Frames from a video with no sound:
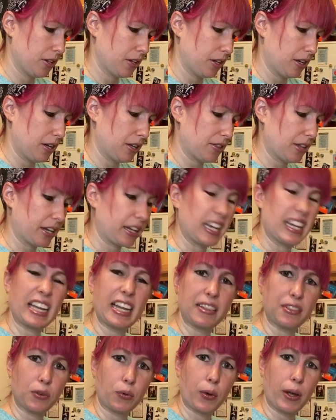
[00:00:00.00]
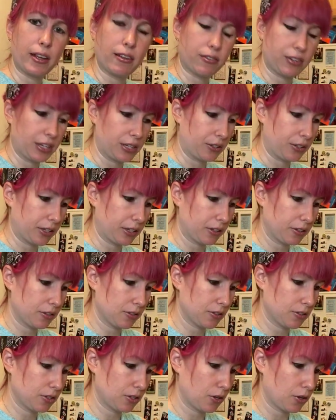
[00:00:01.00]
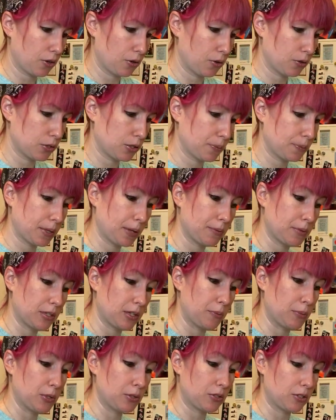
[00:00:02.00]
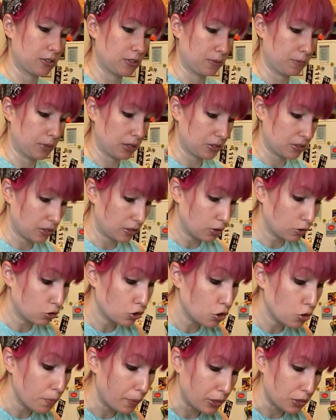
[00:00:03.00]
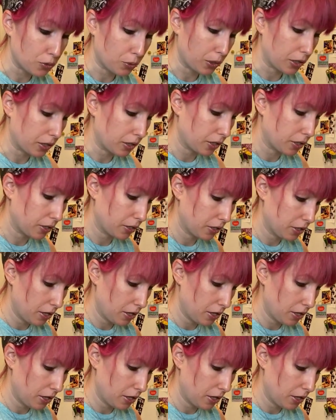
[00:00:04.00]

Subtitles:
And that can get in the way of healing. So sometimes the immune system does a little too much work.